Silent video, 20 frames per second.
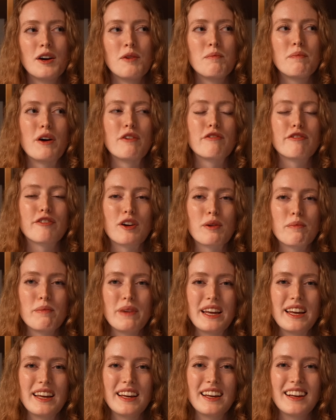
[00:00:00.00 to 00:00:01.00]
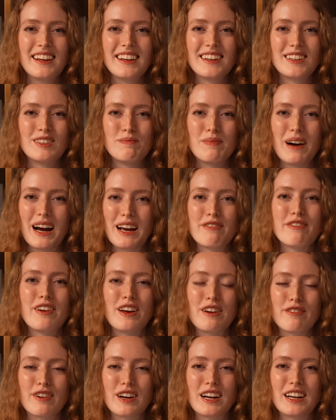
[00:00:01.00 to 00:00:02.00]
But for me, my
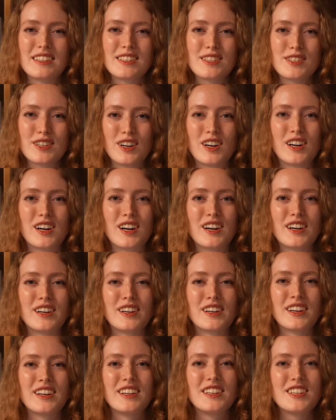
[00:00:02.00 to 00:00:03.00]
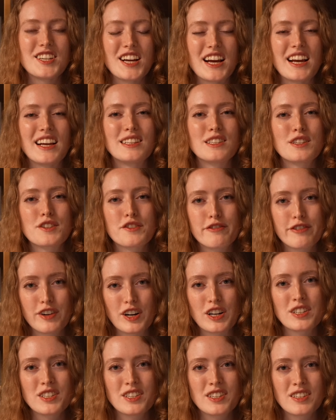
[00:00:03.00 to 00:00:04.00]
favorites are Jane's
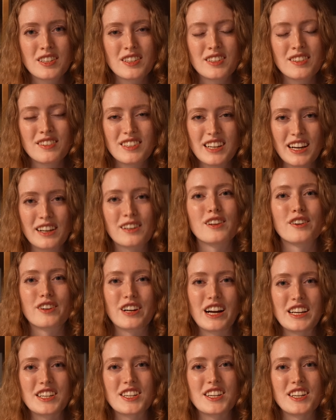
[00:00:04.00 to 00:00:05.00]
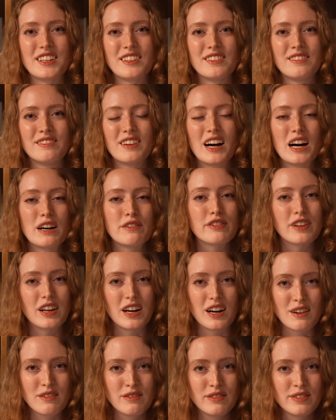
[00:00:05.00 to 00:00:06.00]
first declaration of
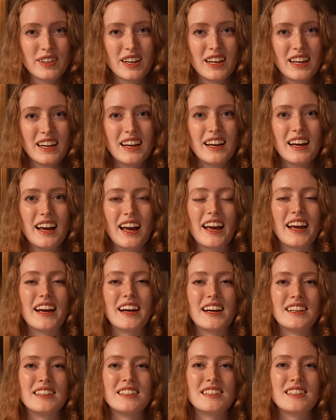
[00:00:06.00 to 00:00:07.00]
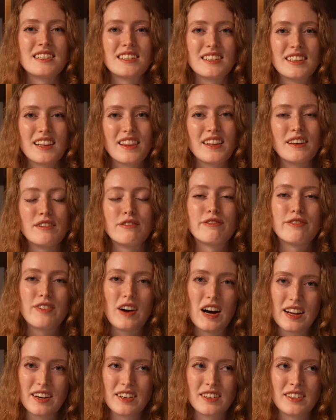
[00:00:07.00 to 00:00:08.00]
love and the
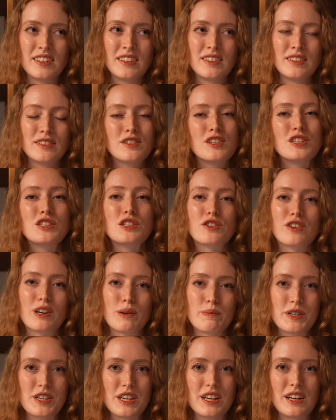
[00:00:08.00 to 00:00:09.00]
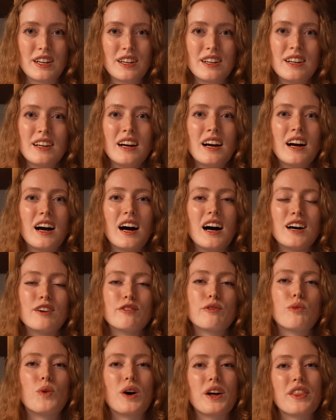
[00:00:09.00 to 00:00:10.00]
final description
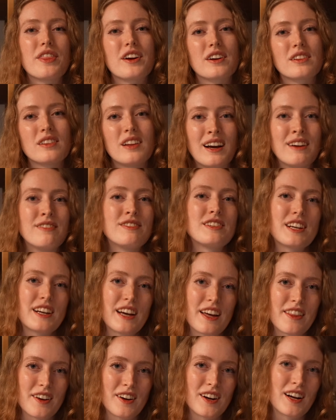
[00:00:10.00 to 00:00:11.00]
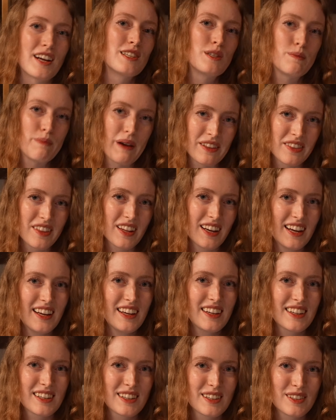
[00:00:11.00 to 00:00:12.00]
of what their life together has been
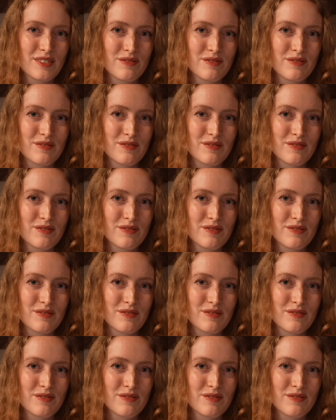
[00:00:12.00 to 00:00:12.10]
like.